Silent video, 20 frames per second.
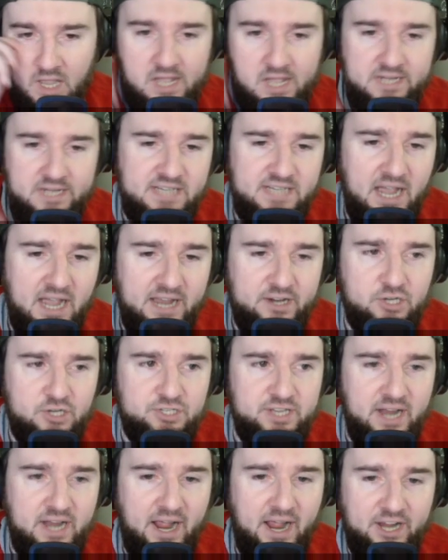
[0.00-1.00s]
Tigers
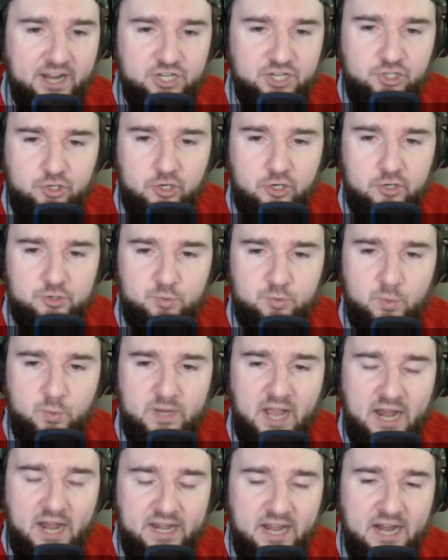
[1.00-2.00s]
and Astros, we
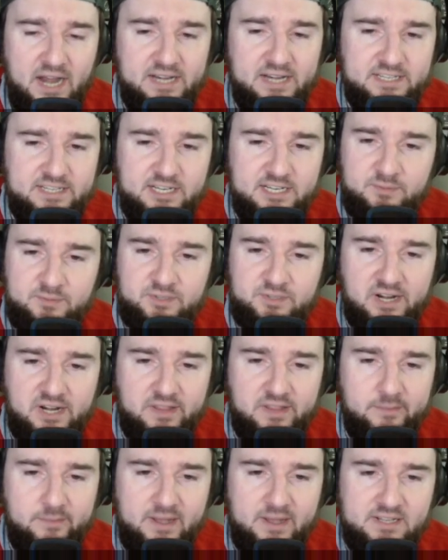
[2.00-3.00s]
got 96% of
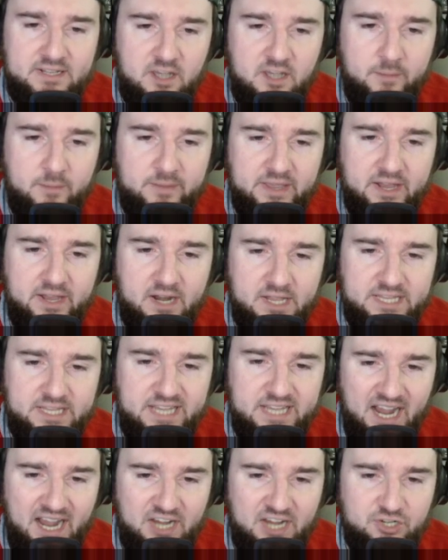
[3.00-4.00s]
the bets coming in on the
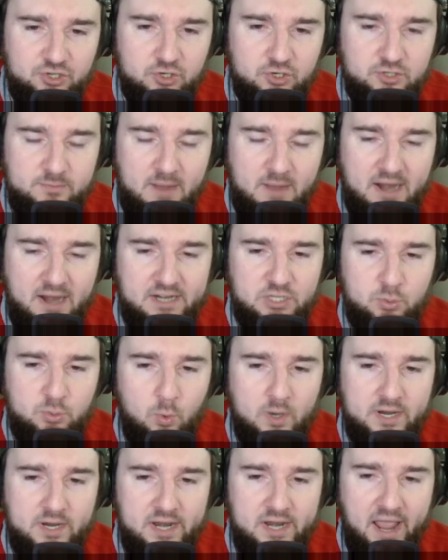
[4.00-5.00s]
Astros minus
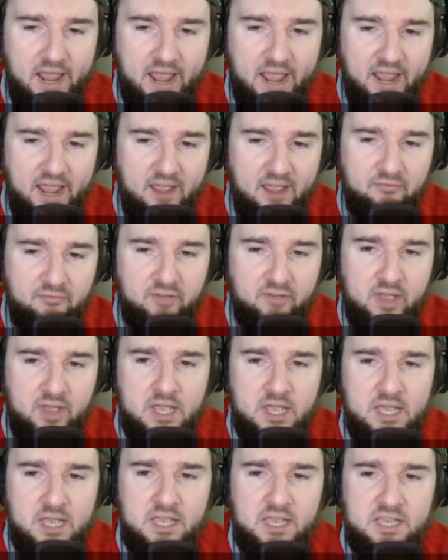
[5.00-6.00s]
one and a half.
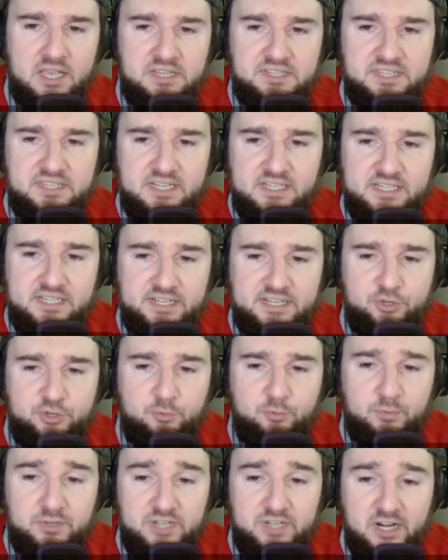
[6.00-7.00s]

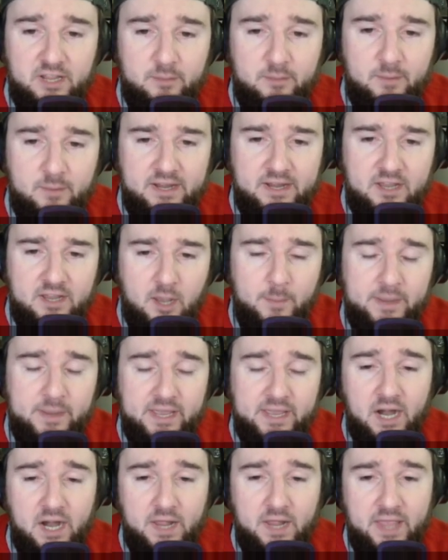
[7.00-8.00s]
62% of the money coming
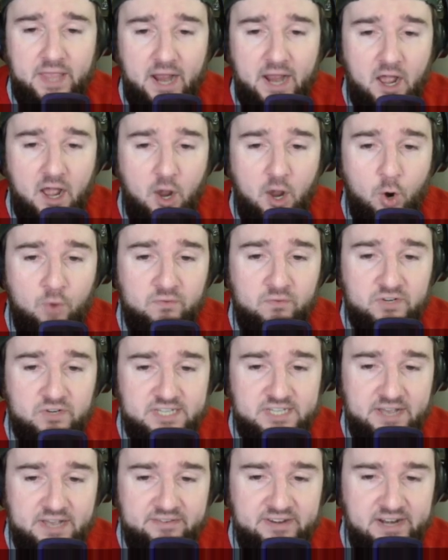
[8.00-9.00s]
in on the uh, over
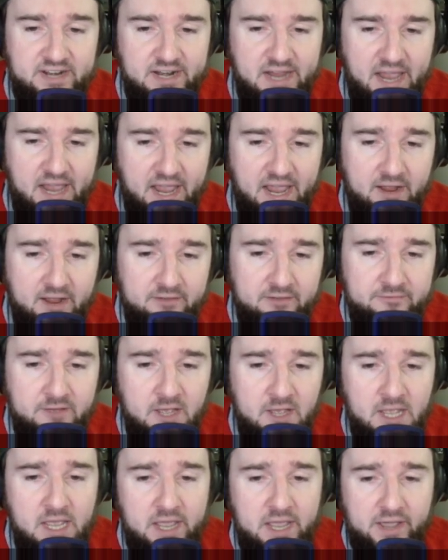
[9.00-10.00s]
seven and a half,
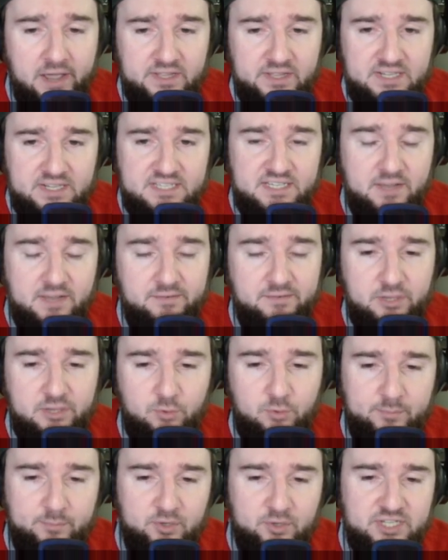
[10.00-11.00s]
and then
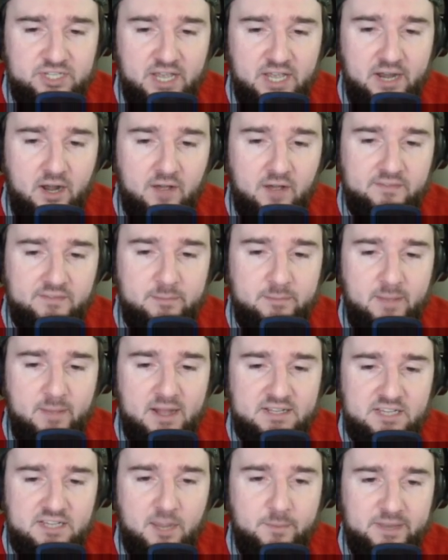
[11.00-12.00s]
73% of the
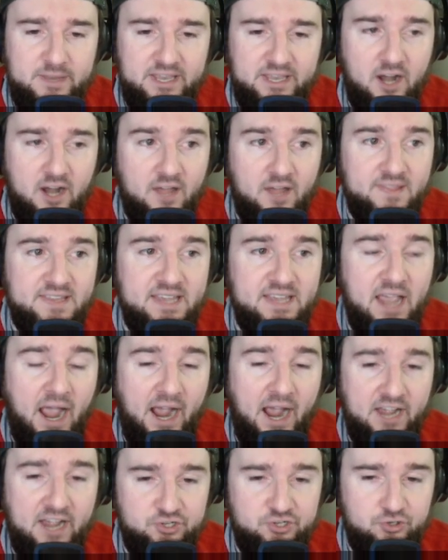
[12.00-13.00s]
bets coming in on the
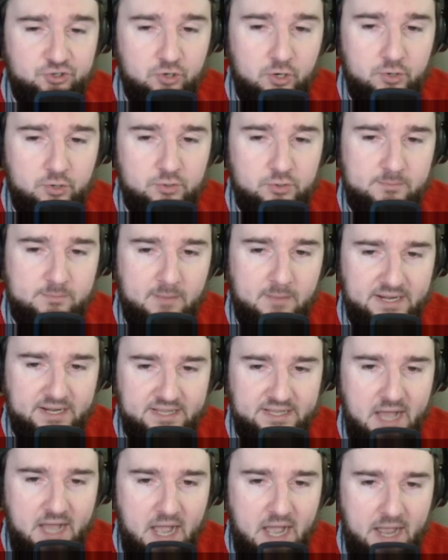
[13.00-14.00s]
Astros money
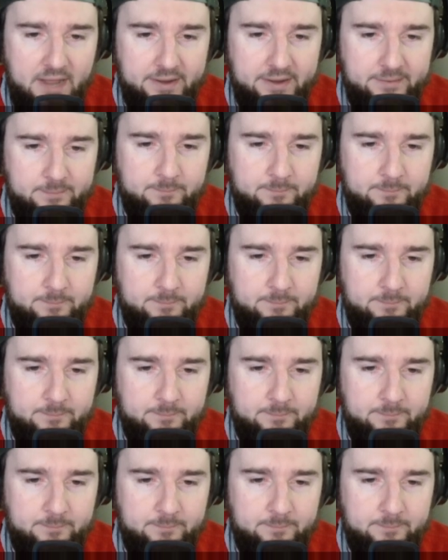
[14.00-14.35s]
line.